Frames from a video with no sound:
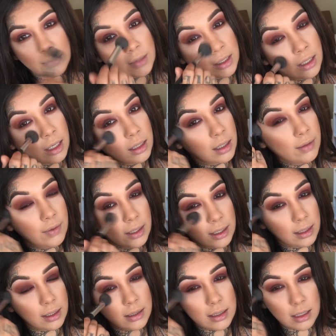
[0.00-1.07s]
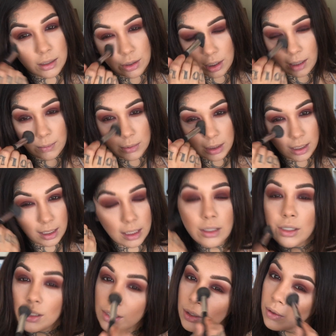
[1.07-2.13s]
And I love it, it gets the job done. I
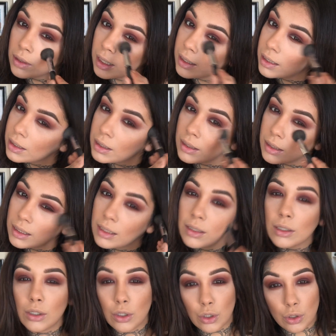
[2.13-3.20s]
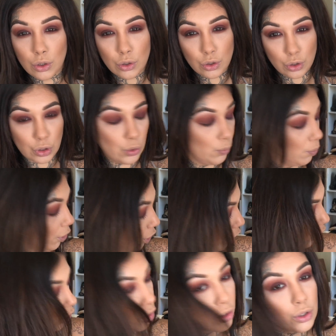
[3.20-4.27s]
just don't like looking
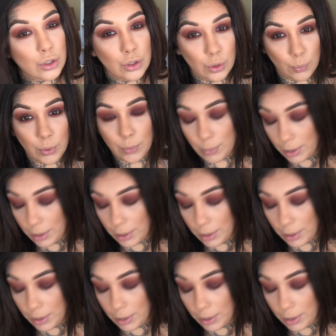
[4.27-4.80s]
super, super